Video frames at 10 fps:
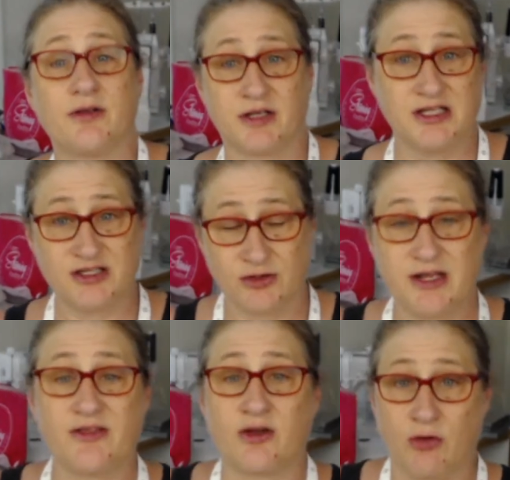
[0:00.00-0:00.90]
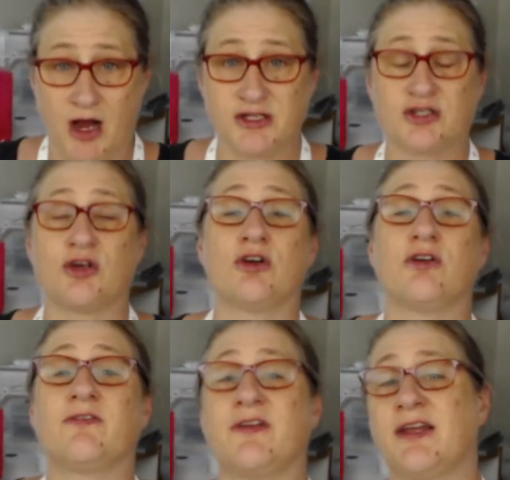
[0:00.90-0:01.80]
concerning the crotch
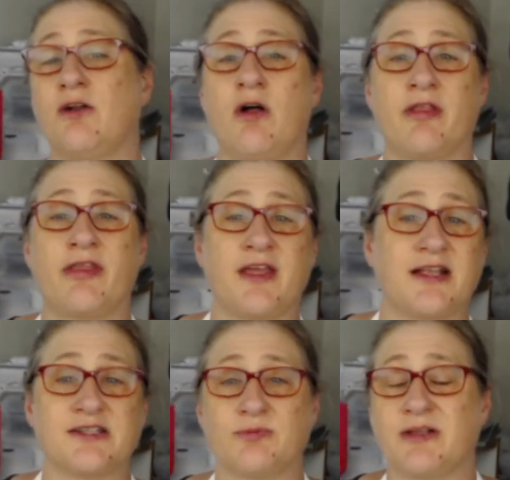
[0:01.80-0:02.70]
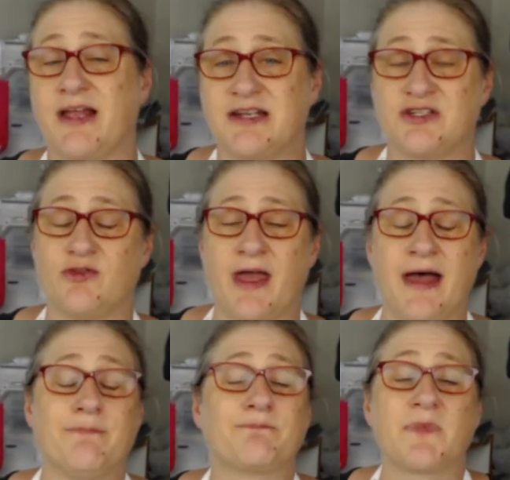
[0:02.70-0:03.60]
curve and all things related to that.